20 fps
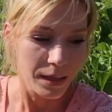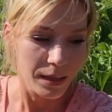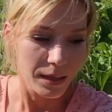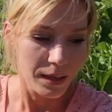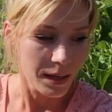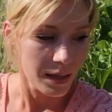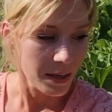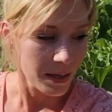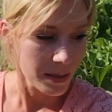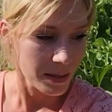
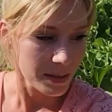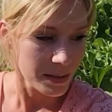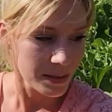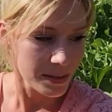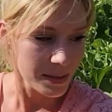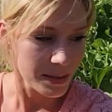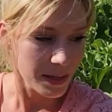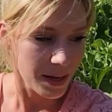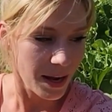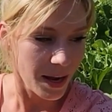
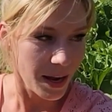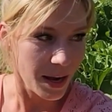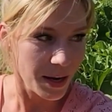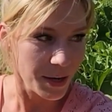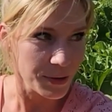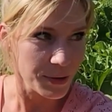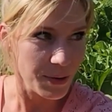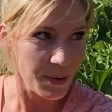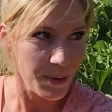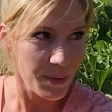and
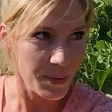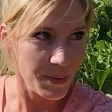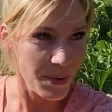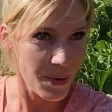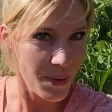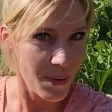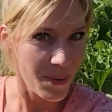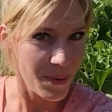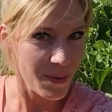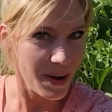I don't
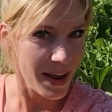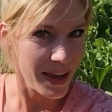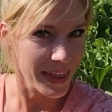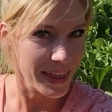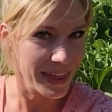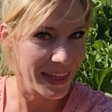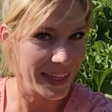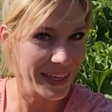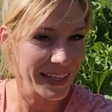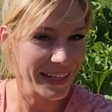know, I
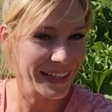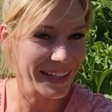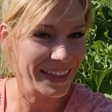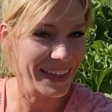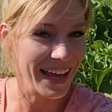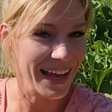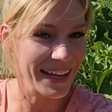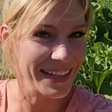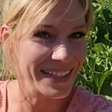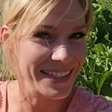think
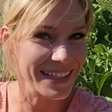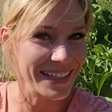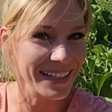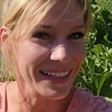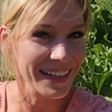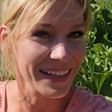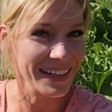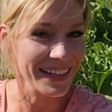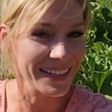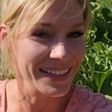that's
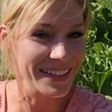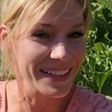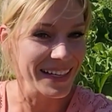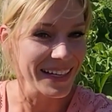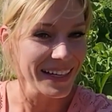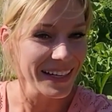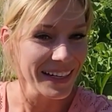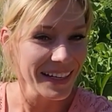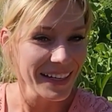it.